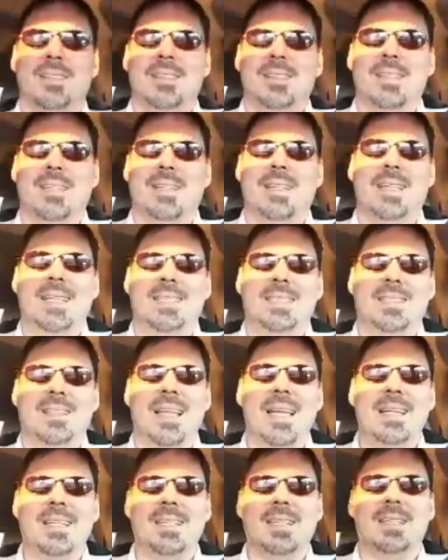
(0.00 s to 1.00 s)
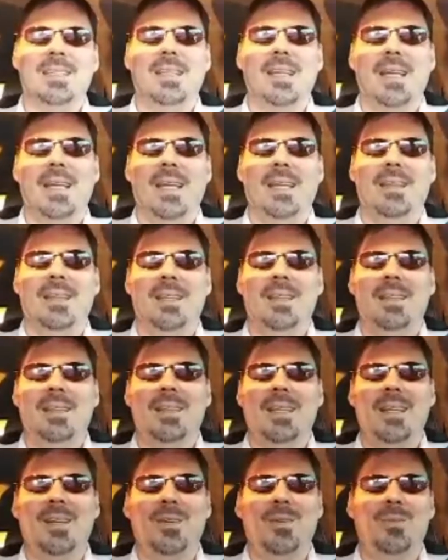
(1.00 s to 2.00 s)
gets elected, and then they
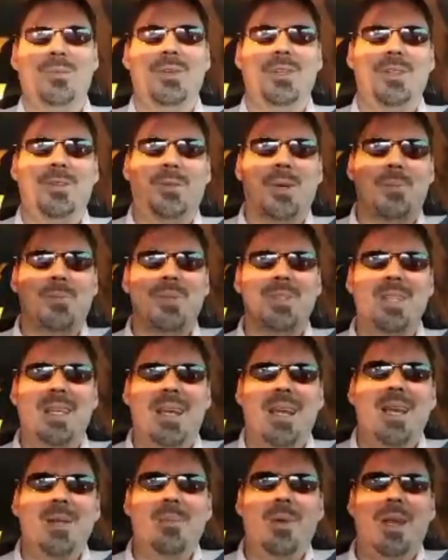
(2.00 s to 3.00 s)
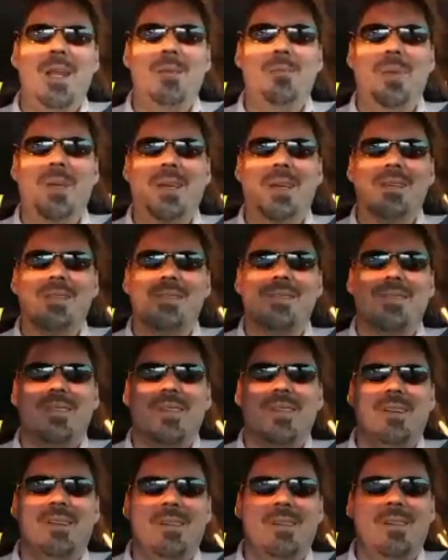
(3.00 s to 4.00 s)
don't really represent anybody because
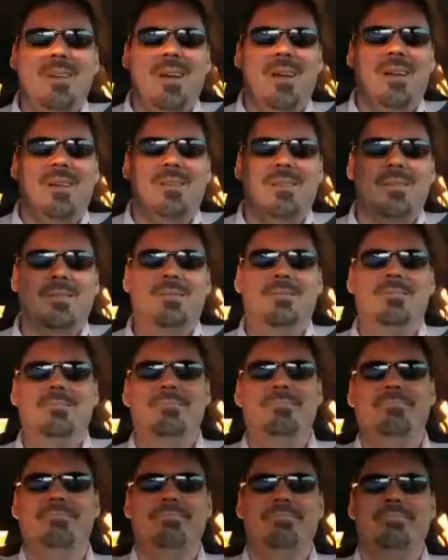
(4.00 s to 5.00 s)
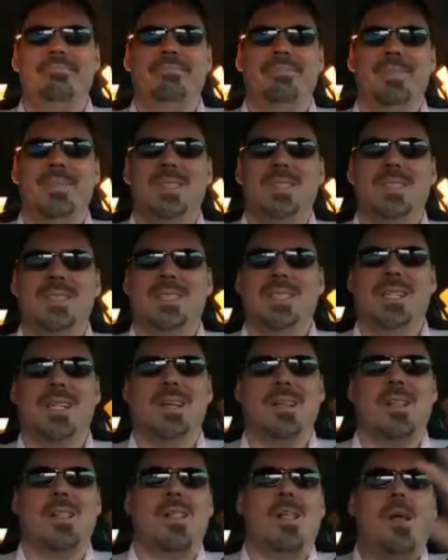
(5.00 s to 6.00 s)
they're just a
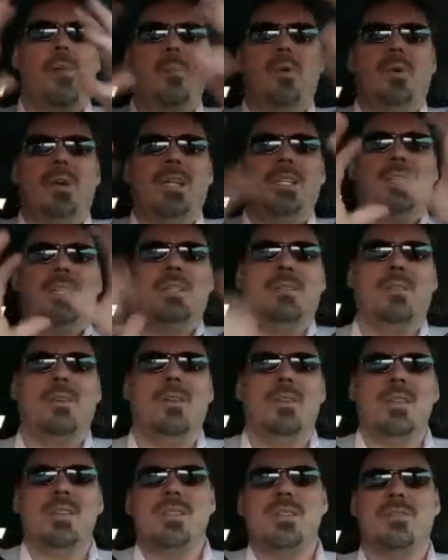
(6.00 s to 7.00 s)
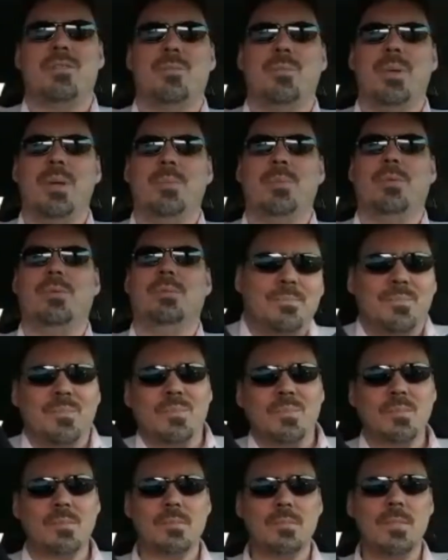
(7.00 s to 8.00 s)
conglomeration of all these different people.
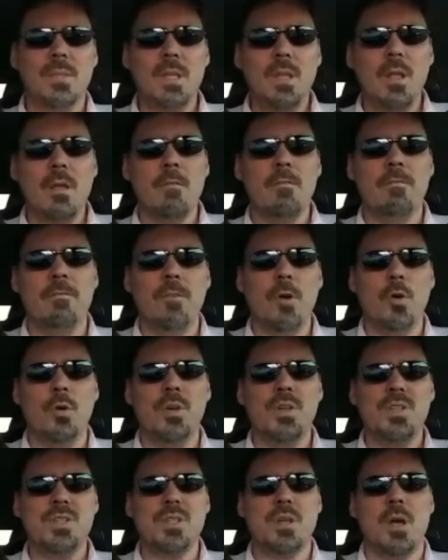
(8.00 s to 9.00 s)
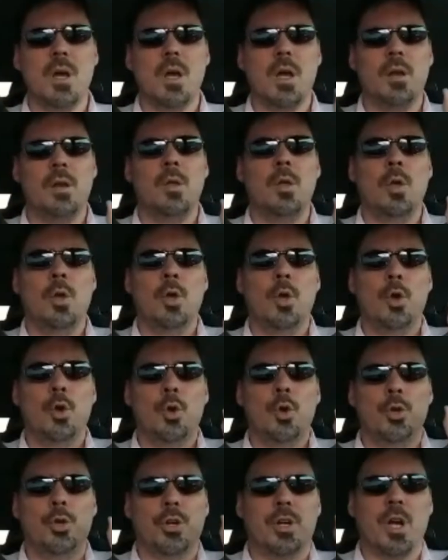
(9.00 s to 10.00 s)
Focus on who
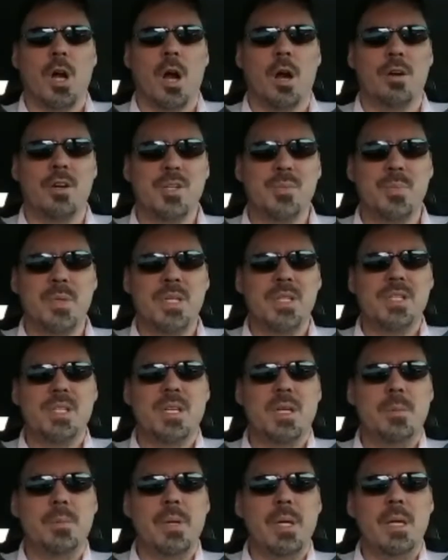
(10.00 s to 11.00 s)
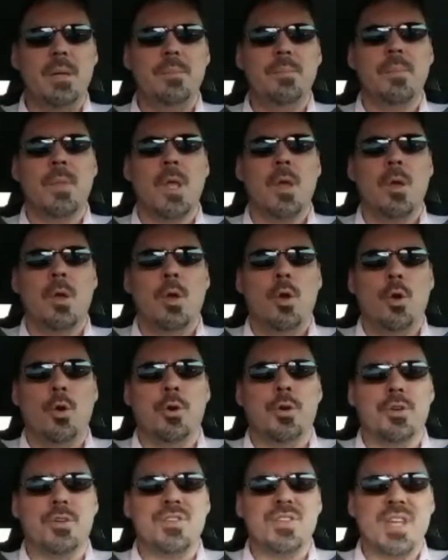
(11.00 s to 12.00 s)
your congressman is going to be, who your
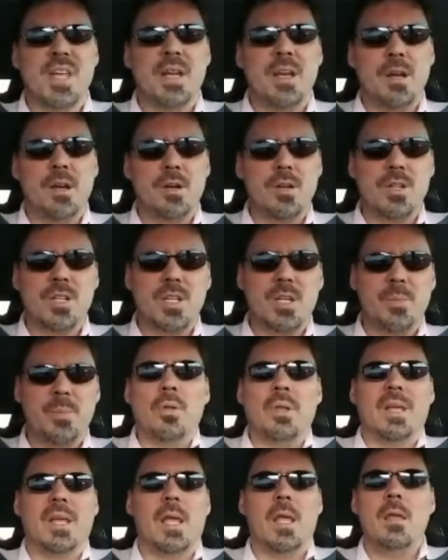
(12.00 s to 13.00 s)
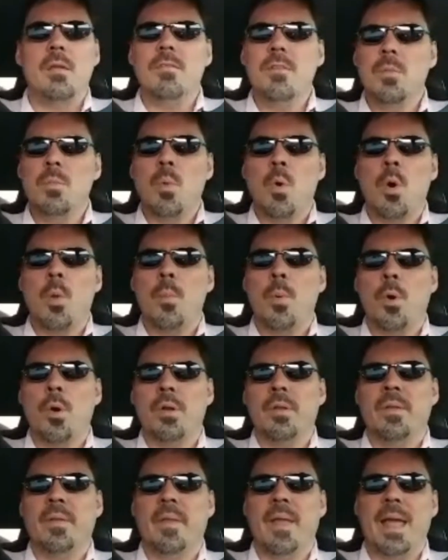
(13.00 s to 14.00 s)
senator is going to be. Even more important than
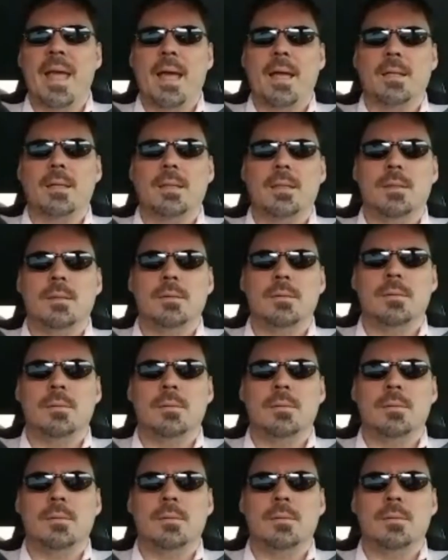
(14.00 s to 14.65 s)
that,